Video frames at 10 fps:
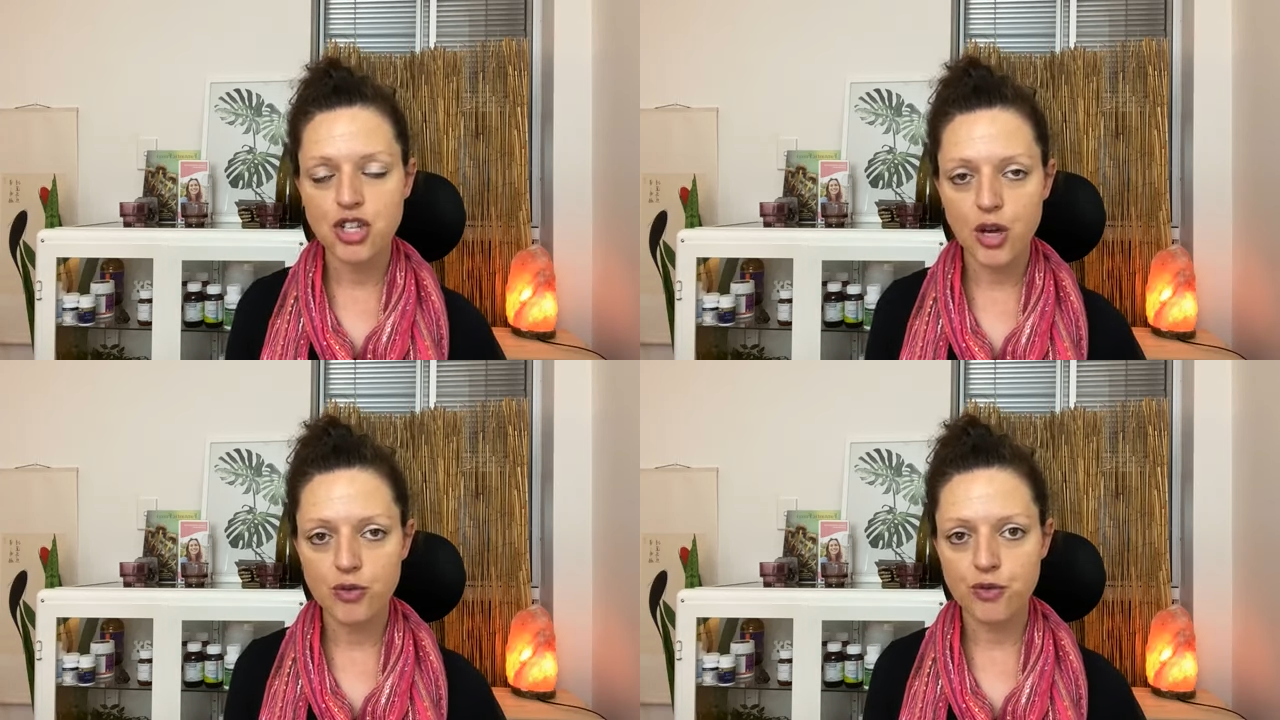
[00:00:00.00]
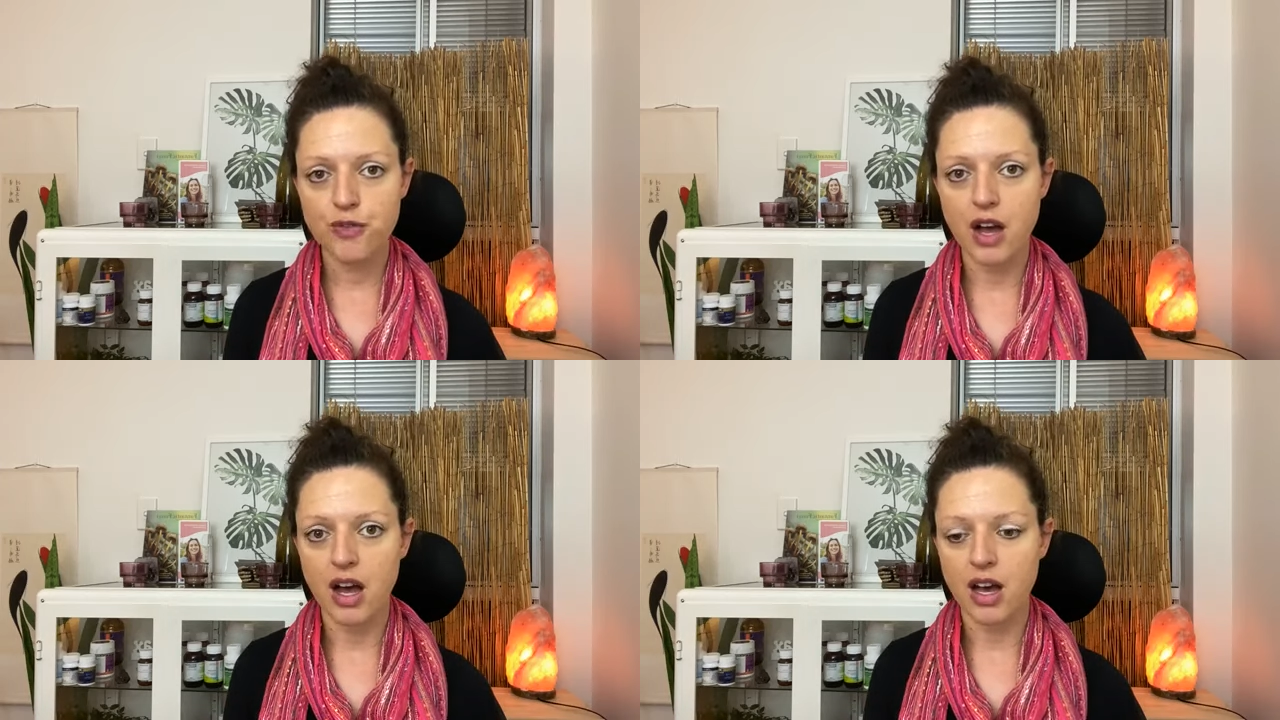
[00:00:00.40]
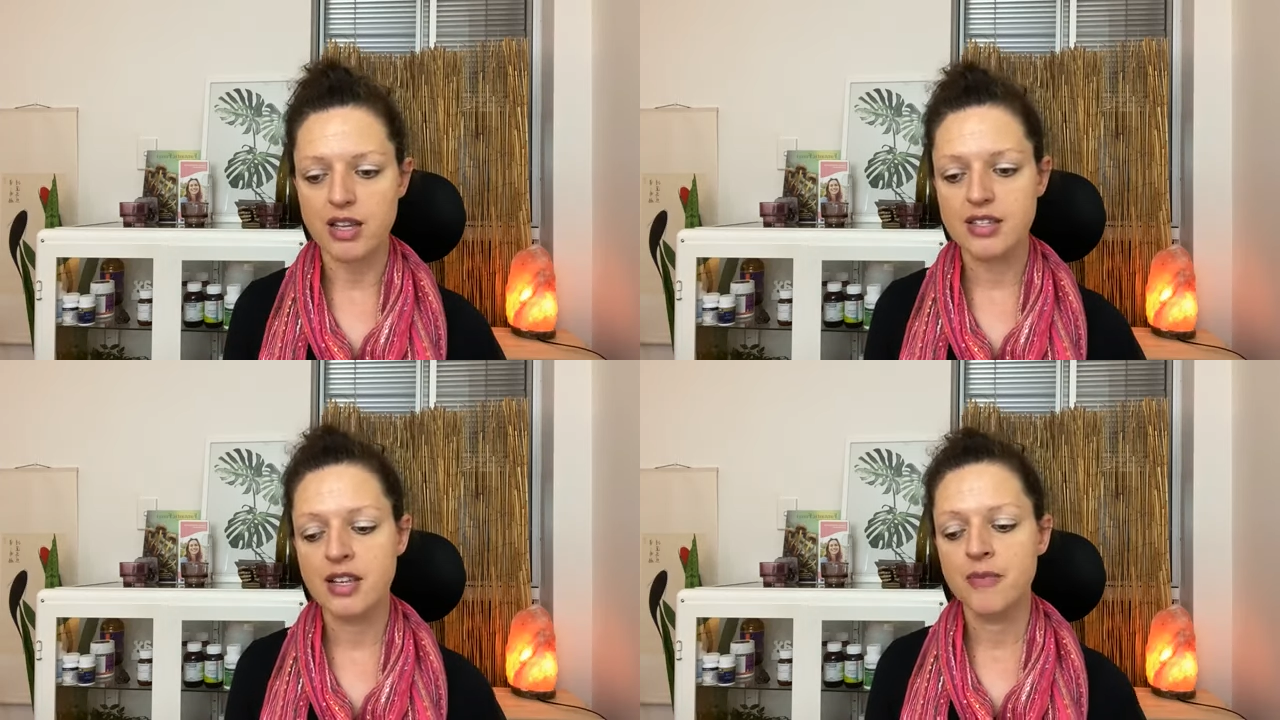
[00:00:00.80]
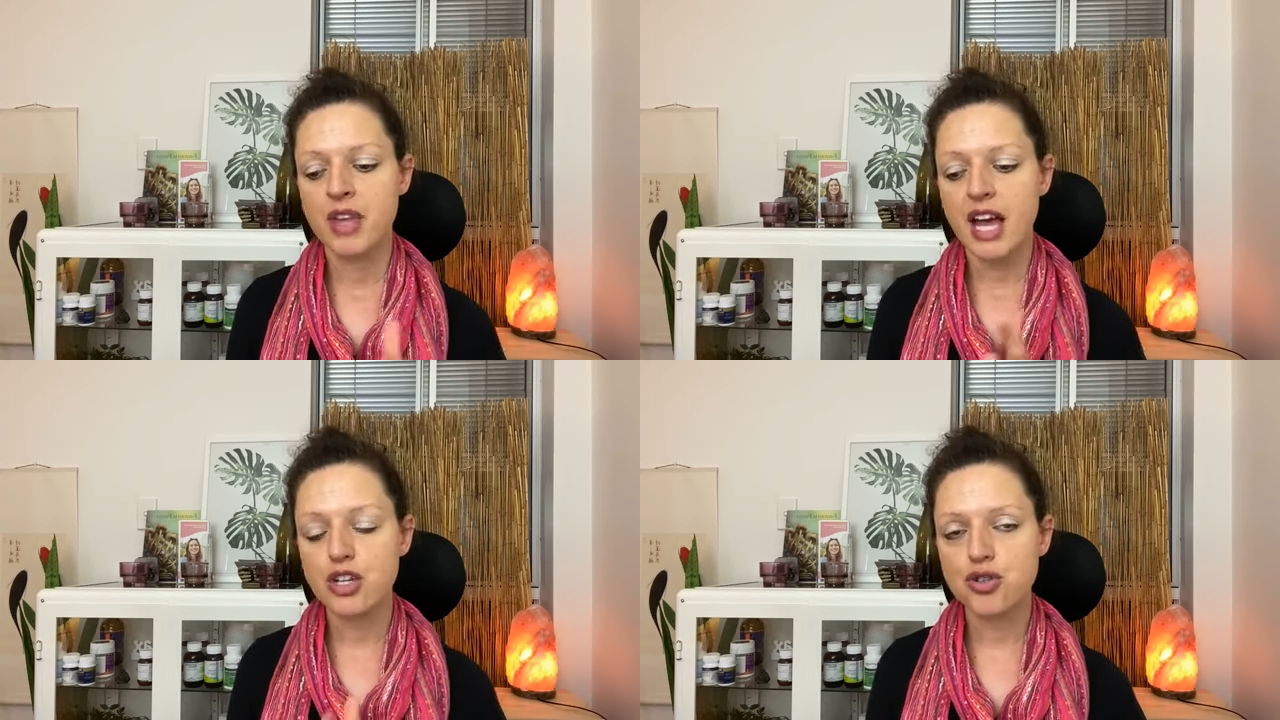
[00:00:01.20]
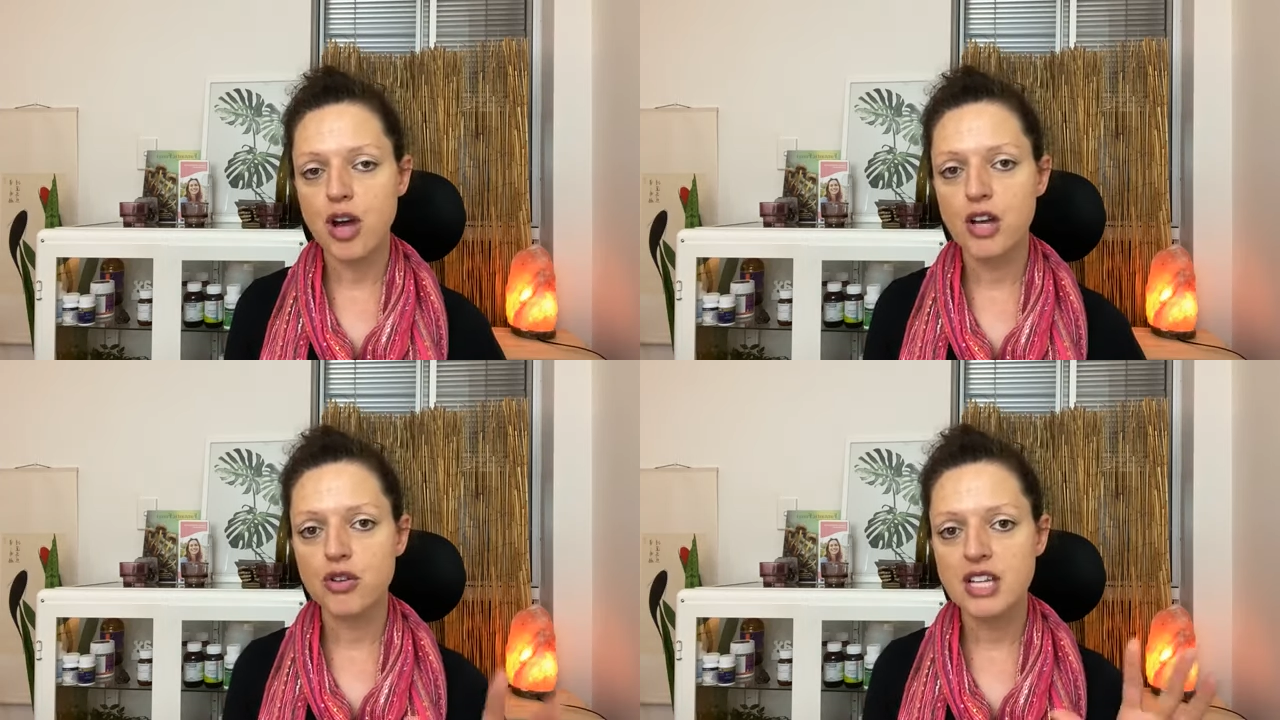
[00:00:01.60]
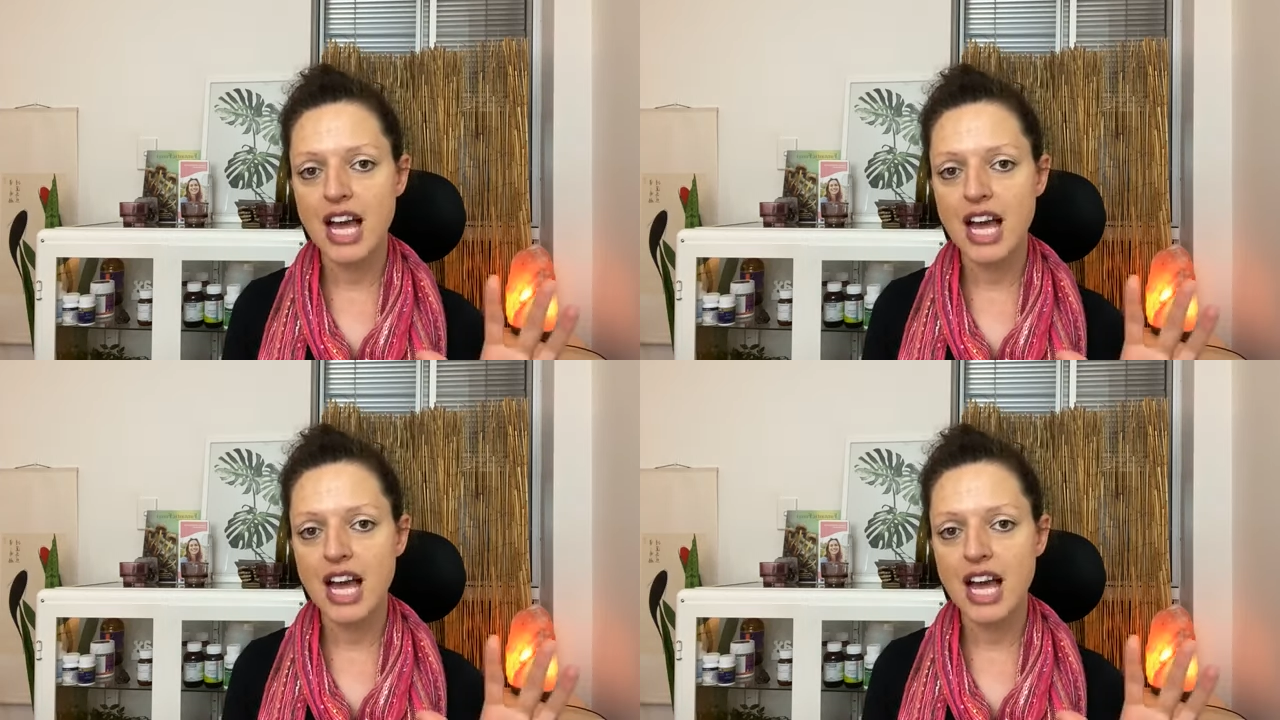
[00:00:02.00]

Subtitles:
don't fast, and try not to